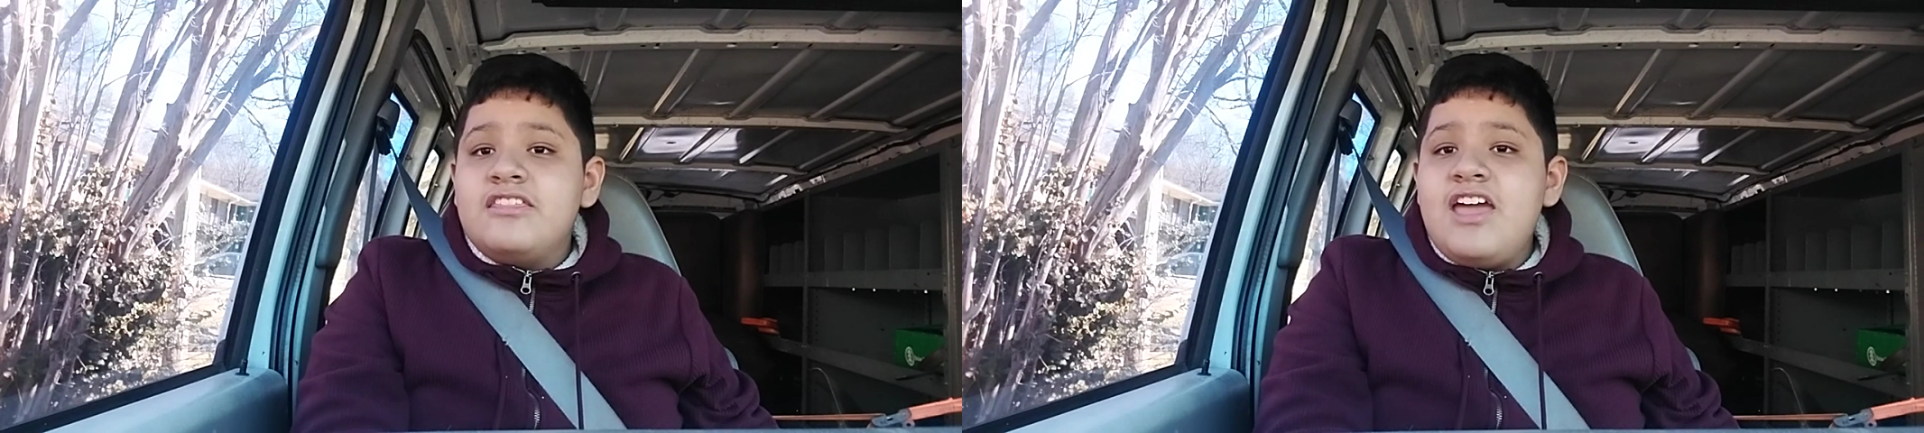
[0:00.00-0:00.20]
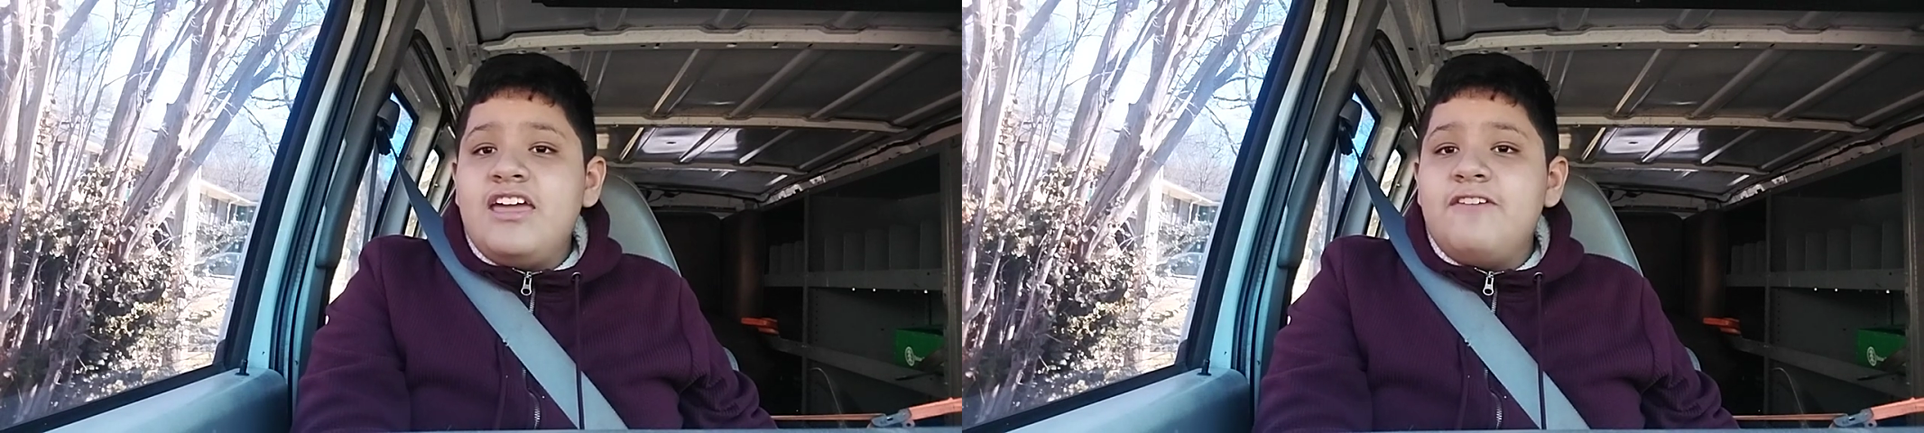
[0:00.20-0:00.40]

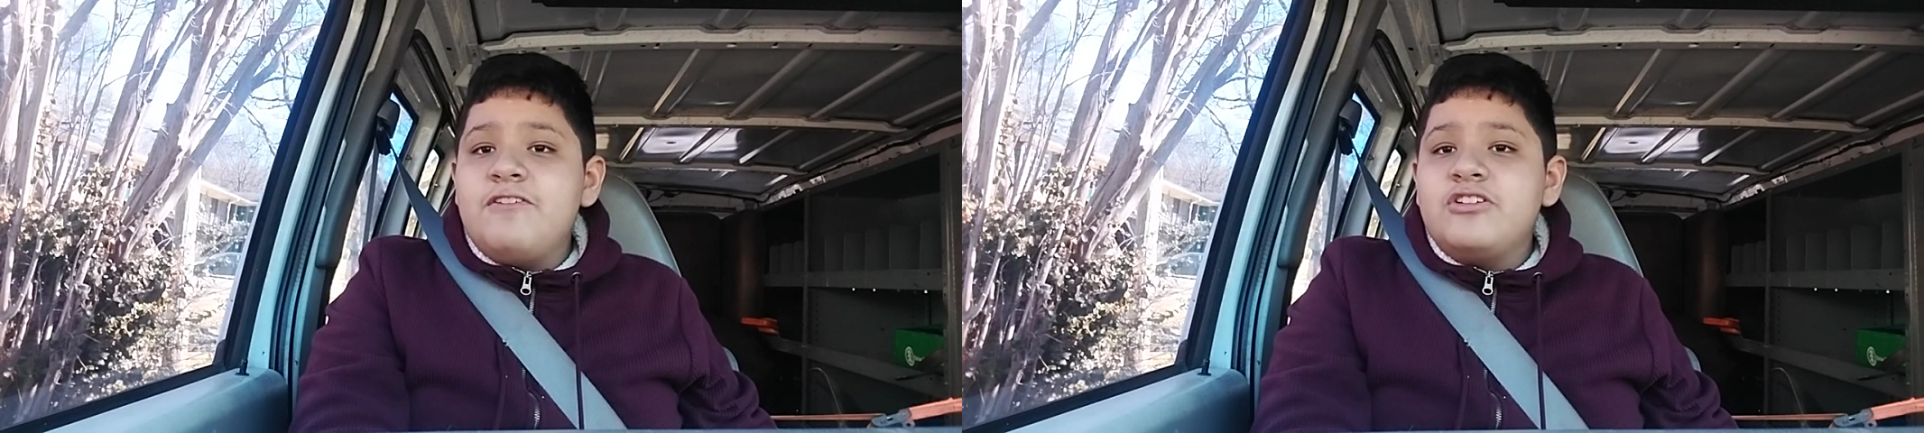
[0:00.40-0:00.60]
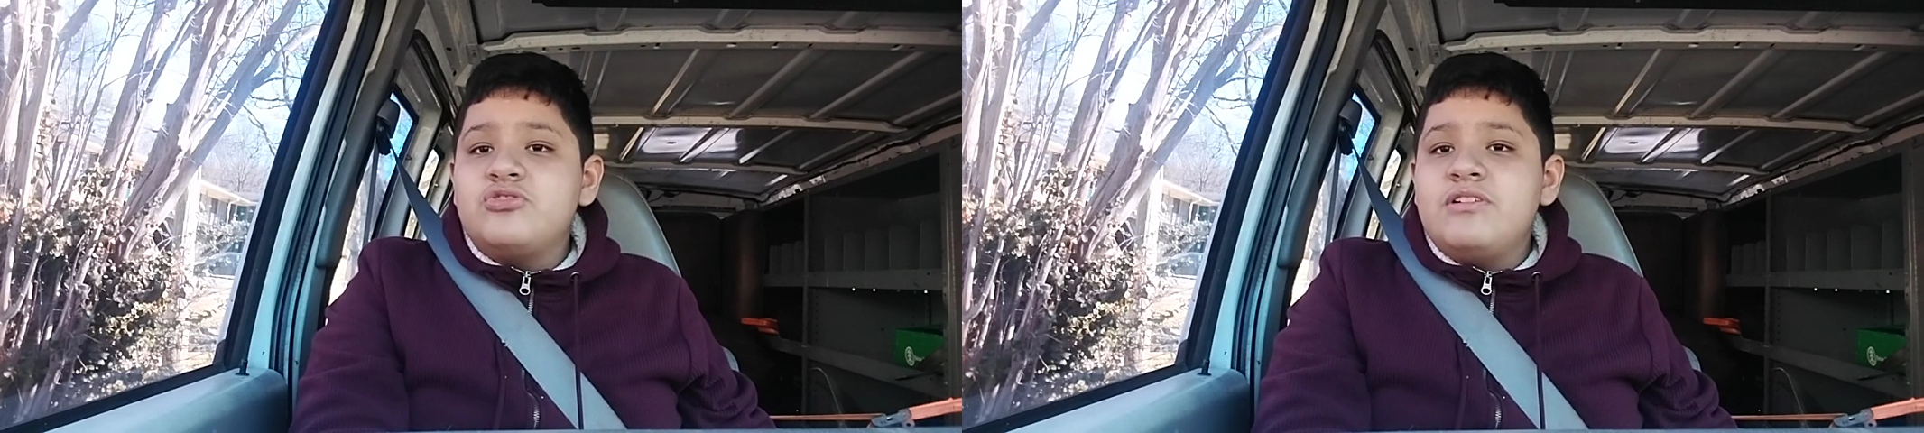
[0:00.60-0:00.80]
Thank you
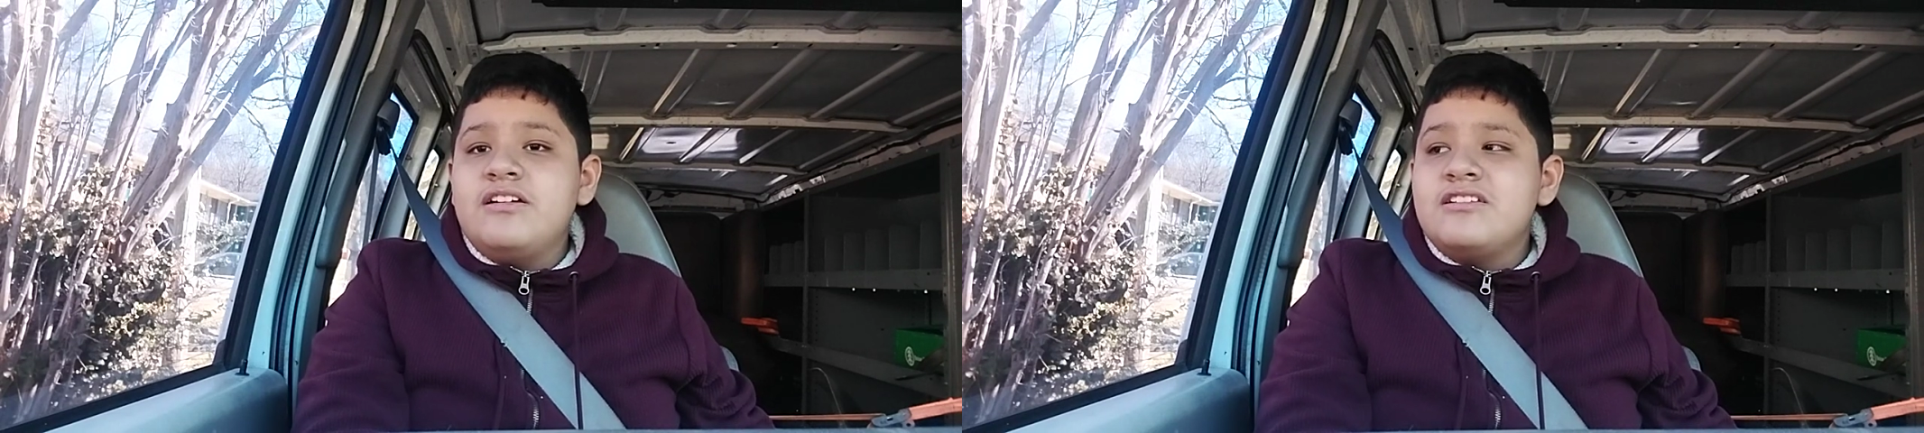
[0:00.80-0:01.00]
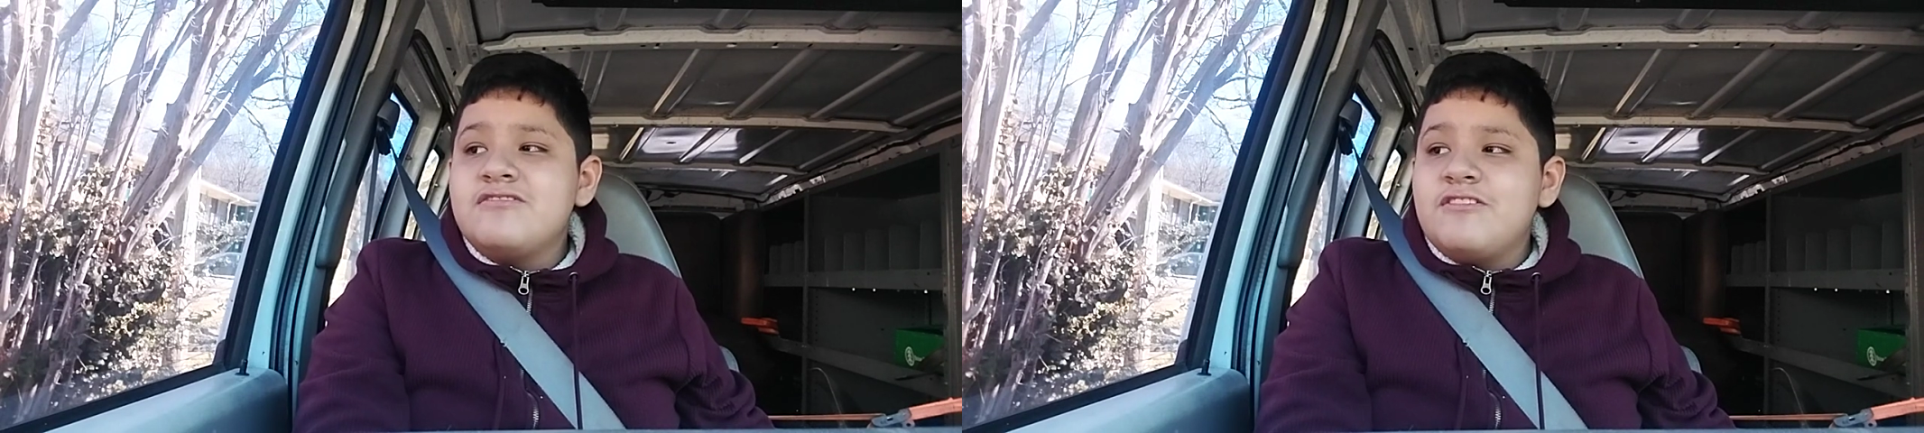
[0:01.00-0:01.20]
for joining
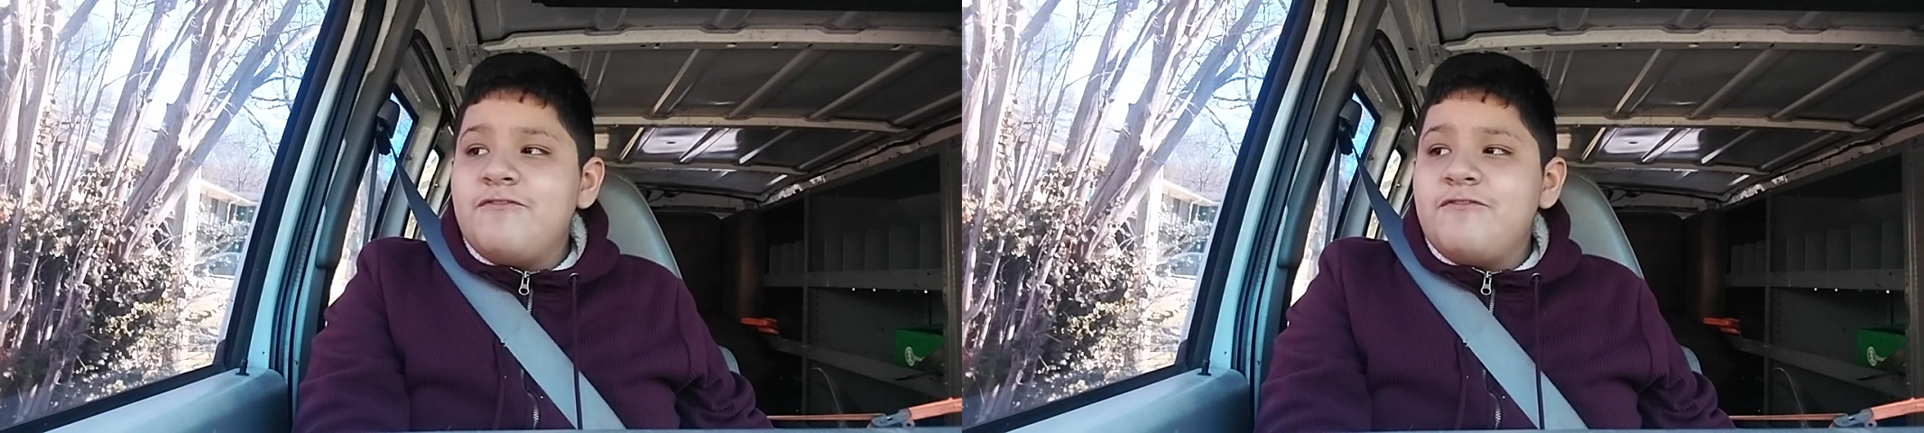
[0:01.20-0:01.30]
us for the